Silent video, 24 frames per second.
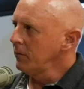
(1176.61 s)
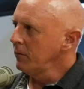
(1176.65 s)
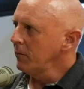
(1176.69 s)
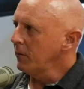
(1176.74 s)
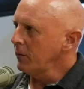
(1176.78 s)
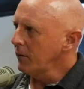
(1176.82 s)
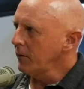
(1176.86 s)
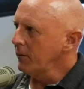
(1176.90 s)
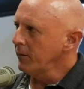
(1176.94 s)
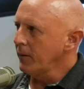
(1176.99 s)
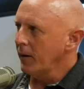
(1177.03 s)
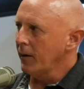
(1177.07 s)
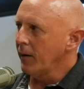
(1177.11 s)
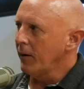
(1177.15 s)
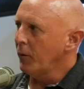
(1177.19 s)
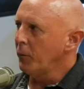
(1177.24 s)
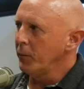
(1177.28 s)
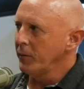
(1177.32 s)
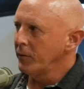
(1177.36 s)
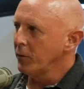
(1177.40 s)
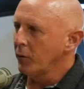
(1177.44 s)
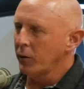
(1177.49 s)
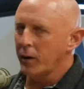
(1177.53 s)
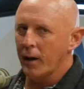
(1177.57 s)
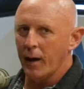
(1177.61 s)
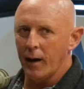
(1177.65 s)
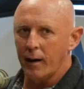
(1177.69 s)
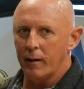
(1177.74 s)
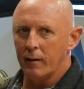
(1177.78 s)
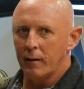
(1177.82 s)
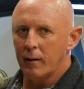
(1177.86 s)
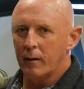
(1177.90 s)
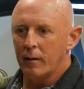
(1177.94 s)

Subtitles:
I hope it's okay.